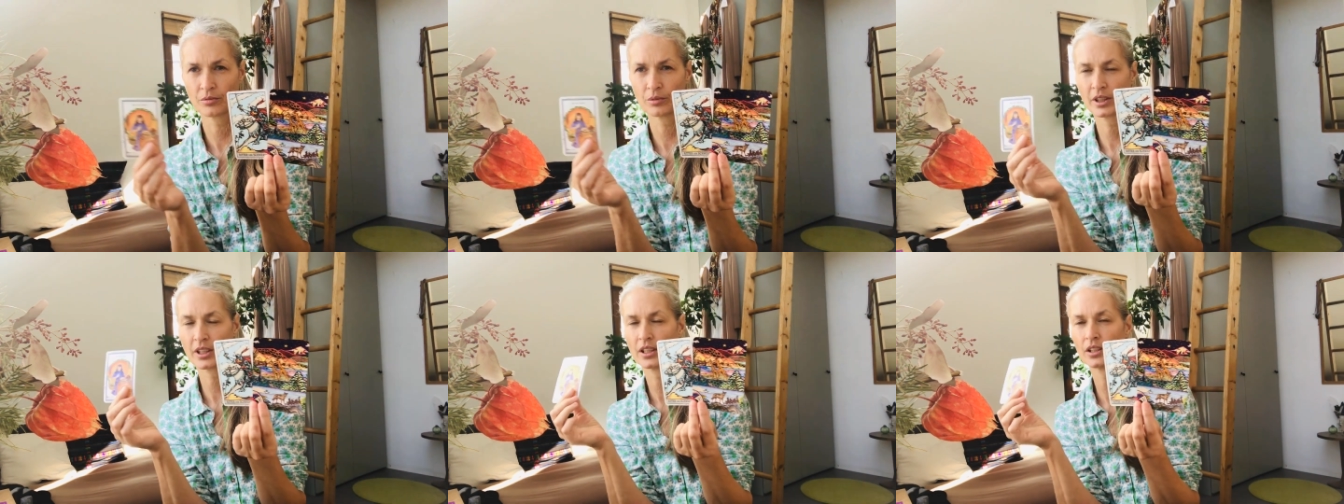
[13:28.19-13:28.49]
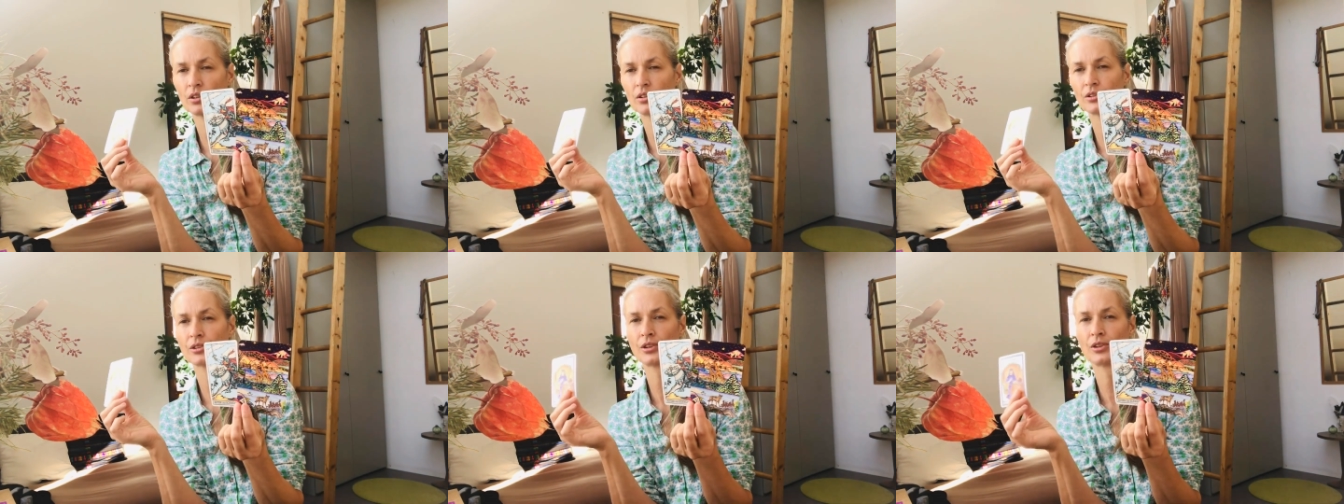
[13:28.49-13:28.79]
we
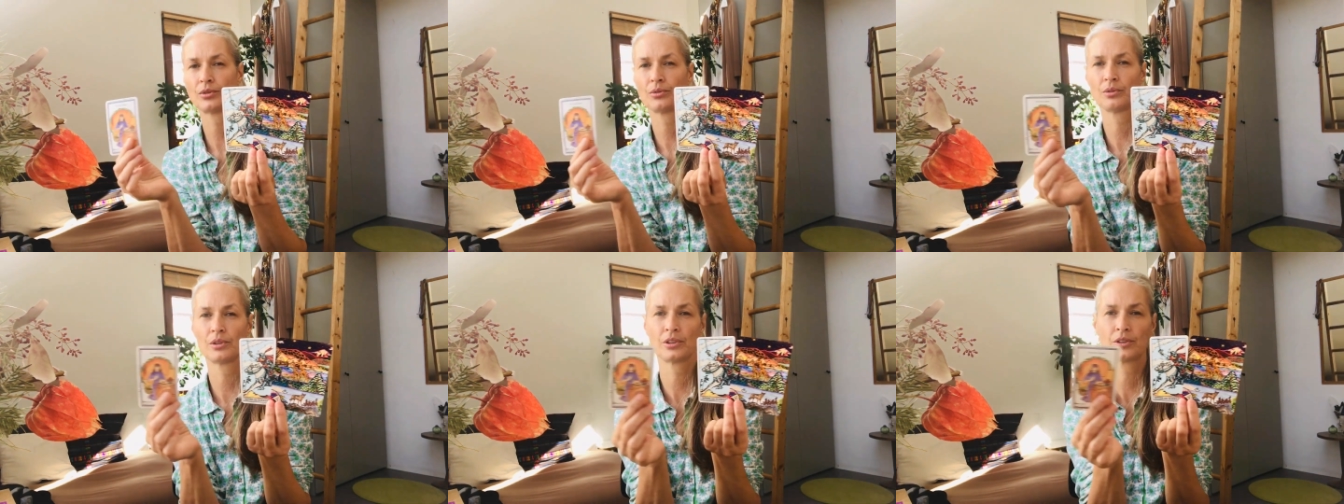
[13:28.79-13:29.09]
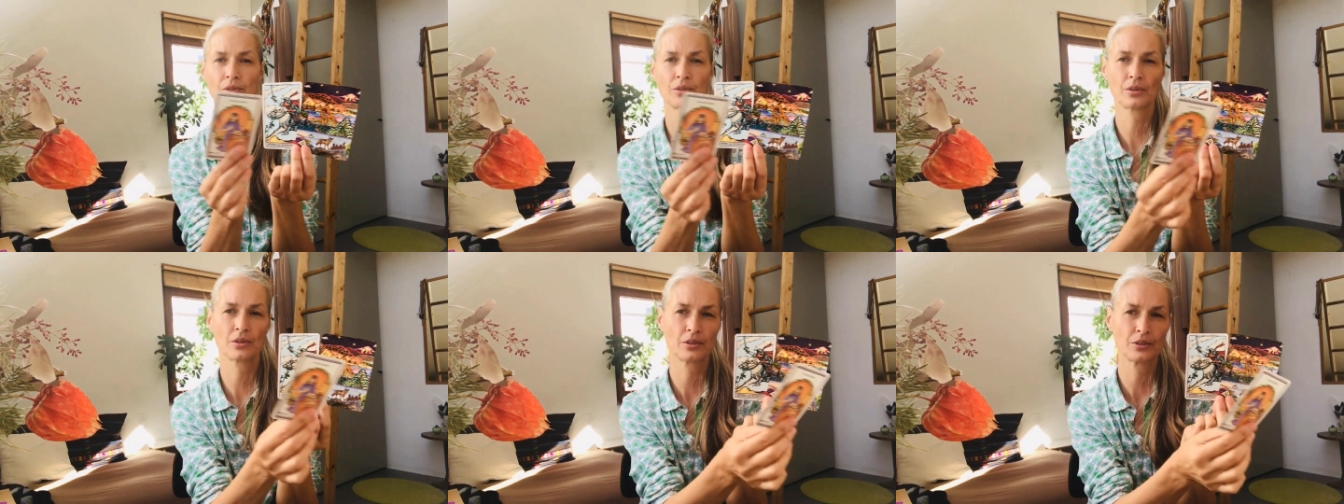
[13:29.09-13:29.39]
can also do a
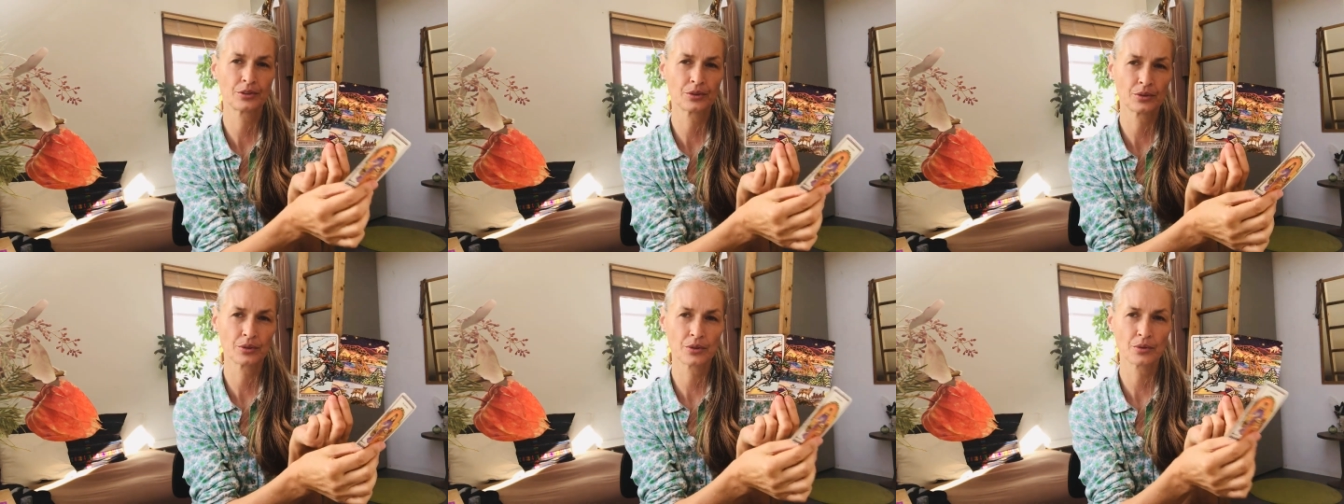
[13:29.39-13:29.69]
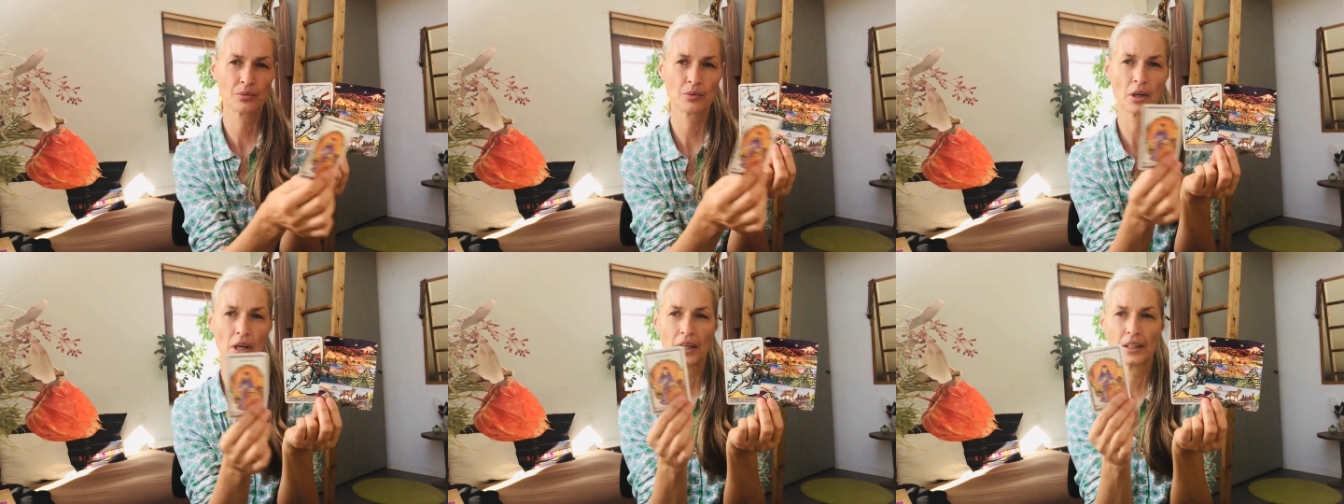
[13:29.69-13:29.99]
circle to
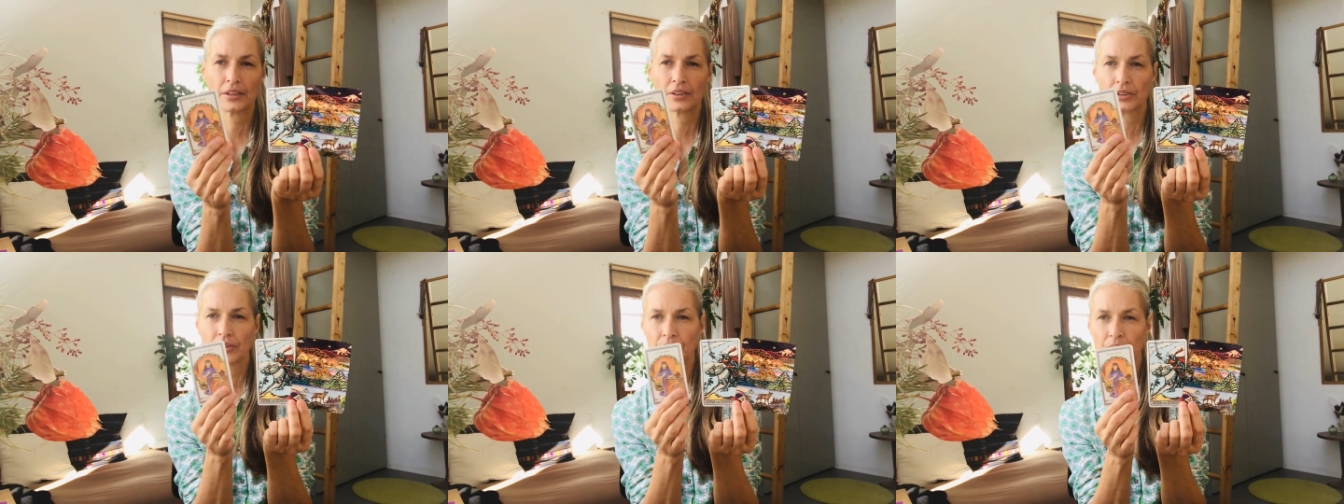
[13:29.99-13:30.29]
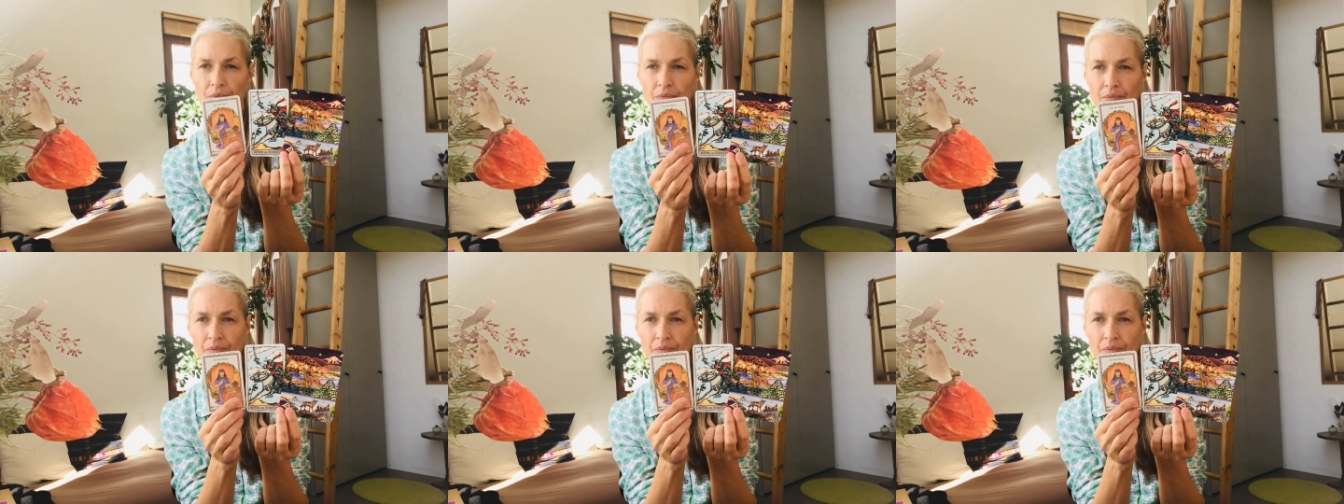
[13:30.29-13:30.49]
the right.